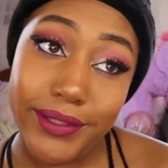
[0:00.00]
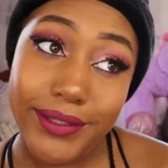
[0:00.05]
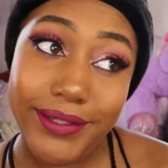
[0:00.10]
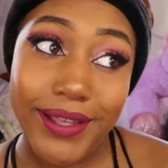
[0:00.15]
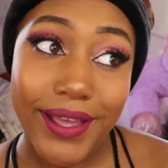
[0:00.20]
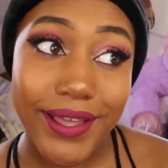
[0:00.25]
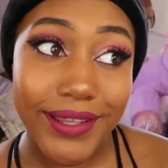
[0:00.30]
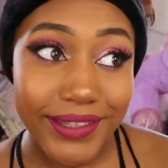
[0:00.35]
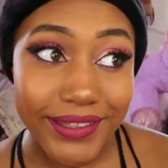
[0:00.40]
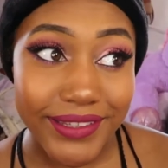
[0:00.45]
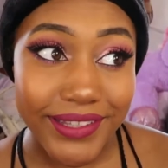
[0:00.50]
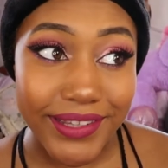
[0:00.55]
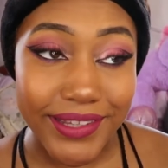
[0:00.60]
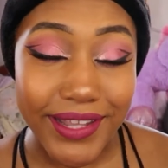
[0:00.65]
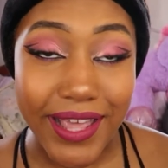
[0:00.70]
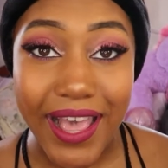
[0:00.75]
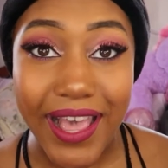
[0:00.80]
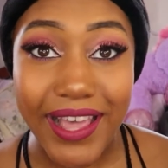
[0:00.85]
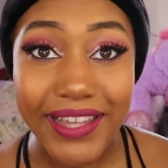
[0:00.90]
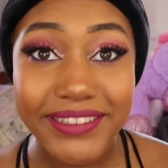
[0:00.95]
And other than
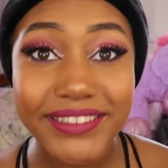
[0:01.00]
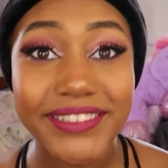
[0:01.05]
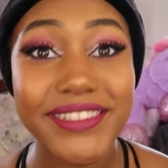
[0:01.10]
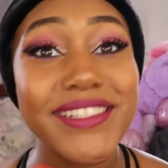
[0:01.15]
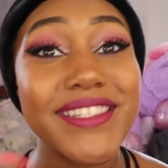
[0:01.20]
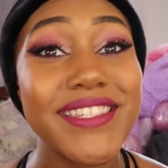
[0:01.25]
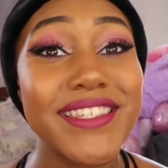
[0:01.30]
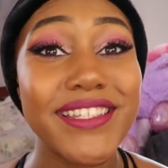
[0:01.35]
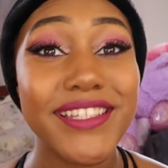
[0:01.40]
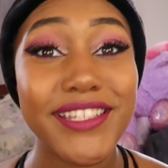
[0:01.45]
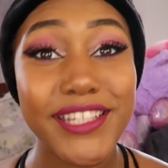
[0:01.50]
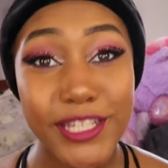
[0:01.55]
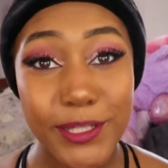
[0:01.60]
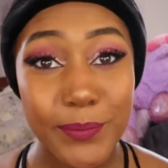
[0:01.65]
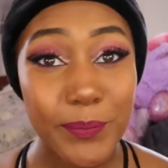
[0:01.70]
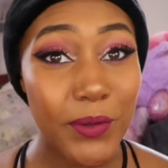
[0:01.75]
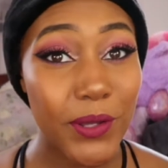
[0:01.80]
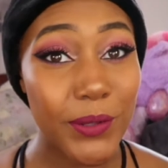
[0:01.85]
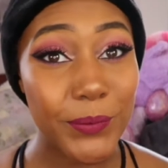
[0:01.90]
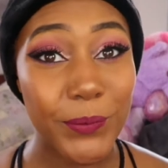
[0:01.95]
that, just
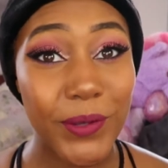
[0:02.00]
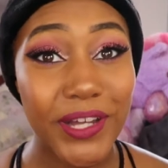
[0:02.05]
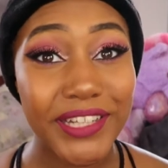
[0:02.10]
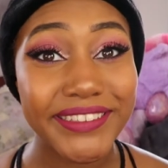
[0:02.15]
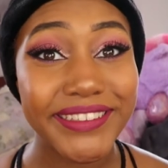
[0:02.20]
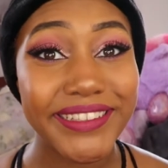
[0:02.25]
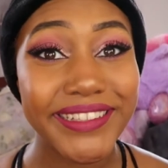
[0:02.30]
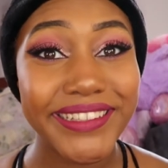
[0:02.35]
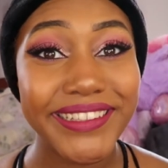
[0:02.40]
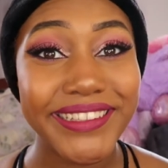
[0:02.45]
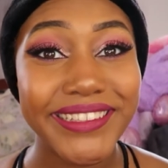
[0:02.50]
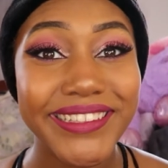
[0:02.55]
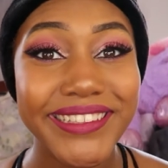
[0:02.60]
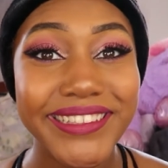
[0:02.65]
keep on watching.